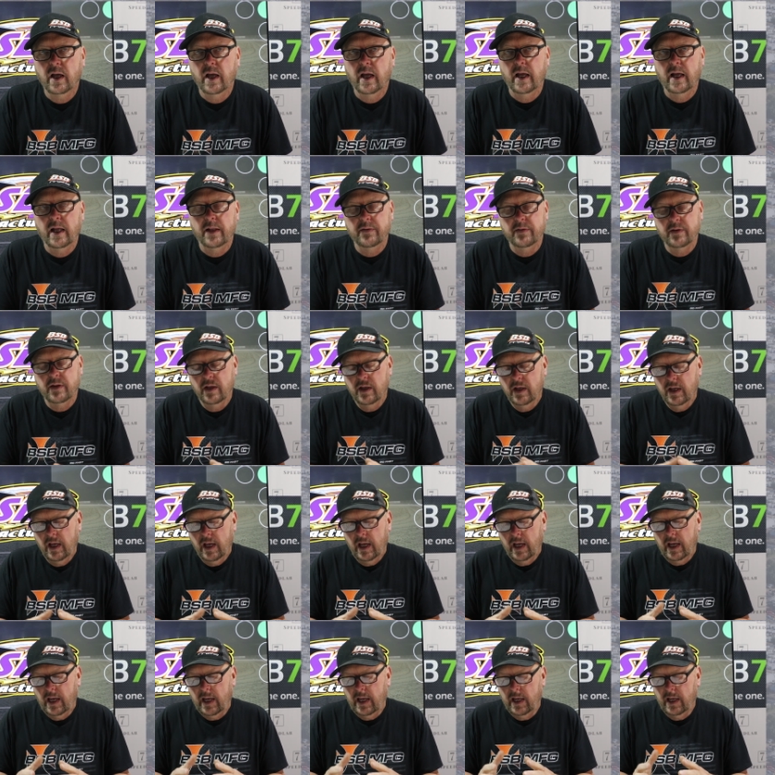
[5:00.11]
And,
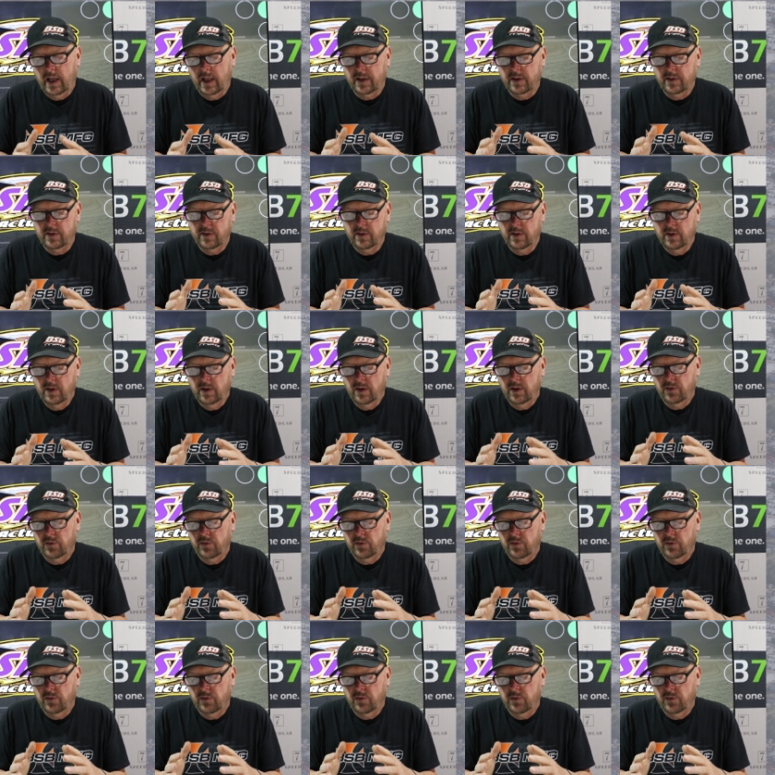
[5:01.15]
and